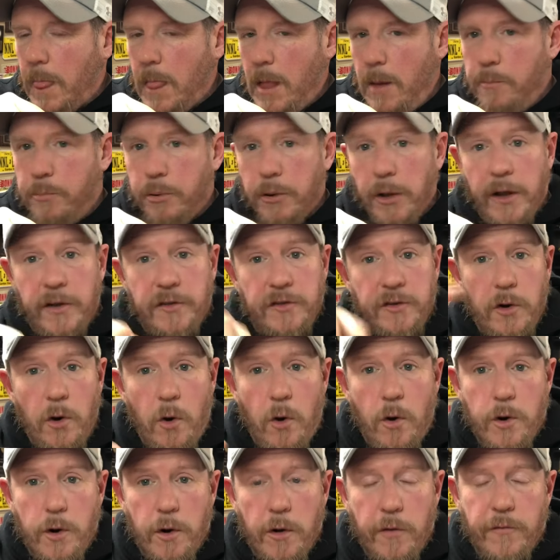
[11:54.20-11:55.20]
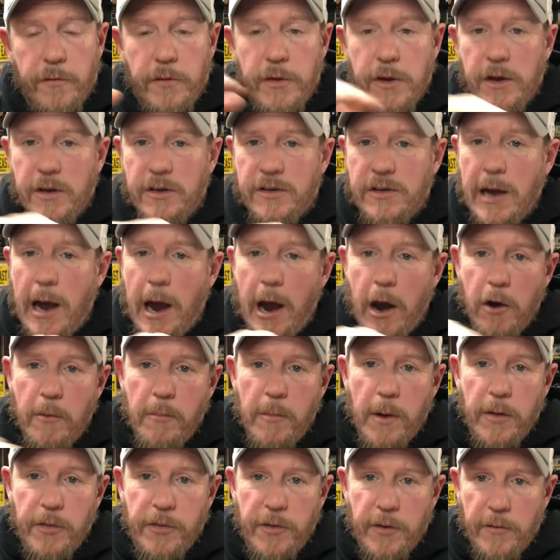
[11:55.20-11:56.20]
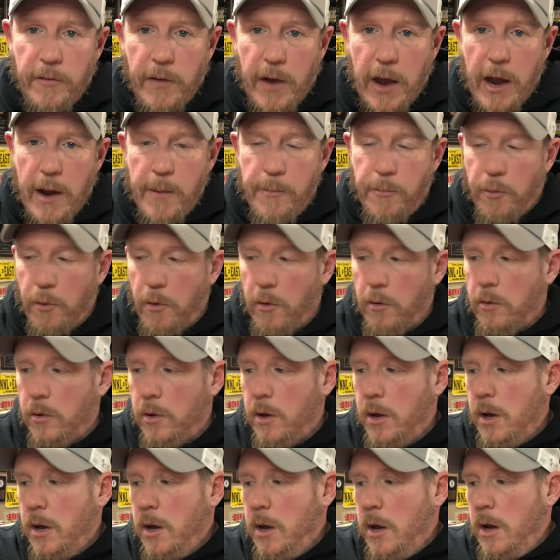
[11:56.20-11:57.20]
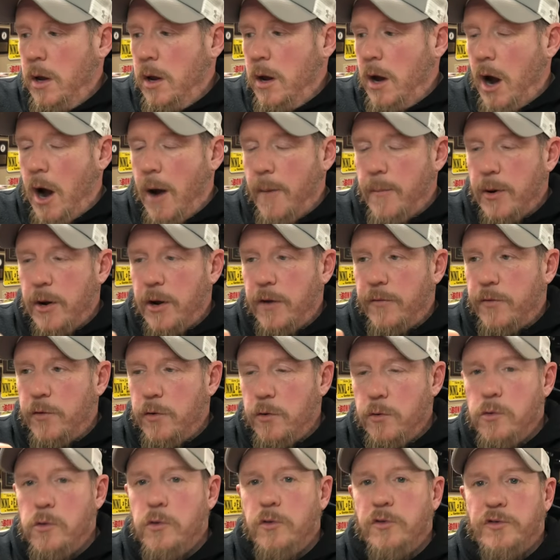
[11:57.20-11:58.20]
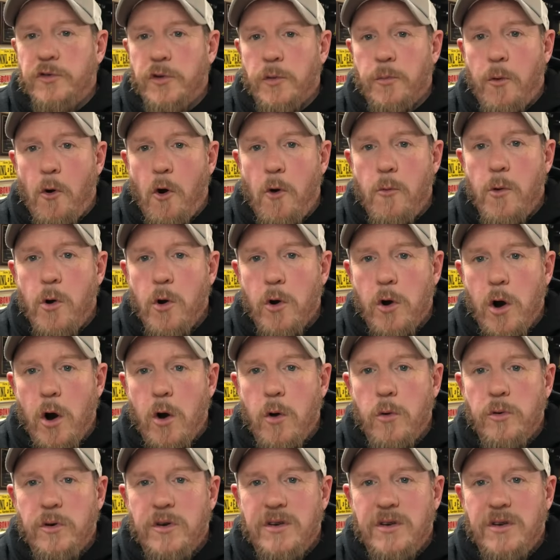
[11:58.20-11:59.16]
Place an order for the entire month of April. And if you use the promo code